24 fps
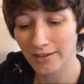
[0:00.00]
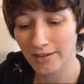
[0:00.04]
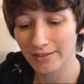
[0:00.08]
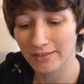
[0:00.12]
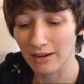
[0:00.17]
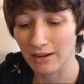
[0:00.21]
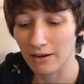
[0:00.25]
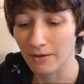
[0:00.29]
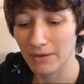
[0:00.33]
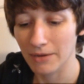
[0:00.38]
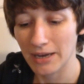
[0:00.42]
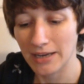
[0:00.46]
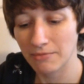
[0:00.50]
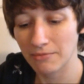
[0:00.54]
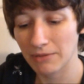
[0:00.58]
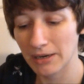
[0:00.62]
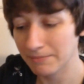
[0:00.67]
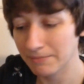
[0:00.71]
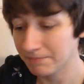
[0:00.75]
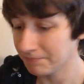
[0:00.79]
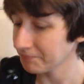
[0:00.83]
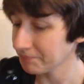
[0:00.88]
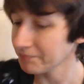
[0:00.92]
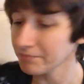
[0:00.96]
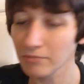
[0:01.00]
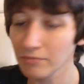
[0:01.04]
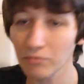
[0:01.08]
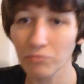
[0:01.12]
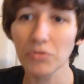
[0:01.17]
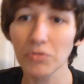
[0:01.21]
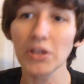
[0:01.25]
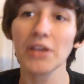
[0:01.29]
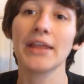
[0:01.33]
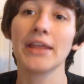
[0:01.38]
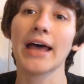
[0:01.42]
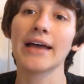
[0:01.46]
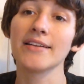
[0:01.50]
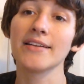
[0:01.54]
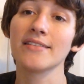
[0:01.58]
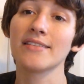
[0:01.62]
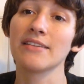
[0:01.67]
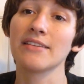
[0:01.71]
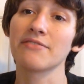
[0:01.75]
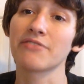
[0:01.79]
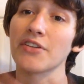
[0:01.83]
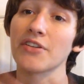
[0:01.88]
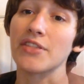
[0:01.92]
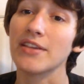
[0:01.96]
So anyway, that is
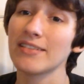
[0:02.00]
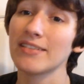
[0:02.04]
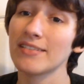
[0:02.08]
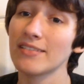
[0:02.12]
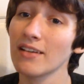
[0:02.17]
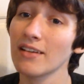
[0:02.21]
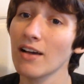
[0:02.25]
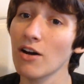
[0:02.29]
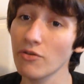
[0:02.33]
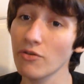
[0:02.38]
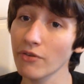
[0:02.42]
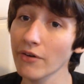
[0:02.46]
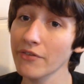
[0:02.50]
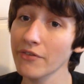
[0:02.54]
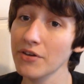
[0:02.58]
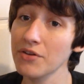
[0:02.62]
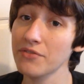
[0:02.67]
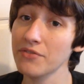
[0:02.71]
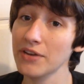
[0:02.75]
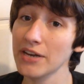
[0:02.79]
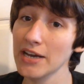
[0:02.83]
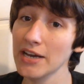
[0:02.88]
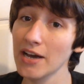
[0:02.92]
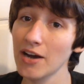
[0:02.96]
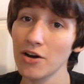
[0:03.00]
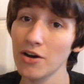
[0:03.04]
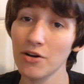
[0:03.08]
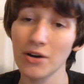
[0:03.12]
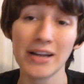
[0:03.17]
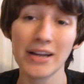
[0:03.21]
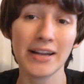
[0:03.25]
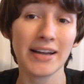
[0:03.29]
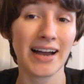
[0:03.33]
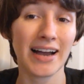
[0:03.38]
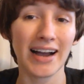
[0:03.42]
it for this overview video.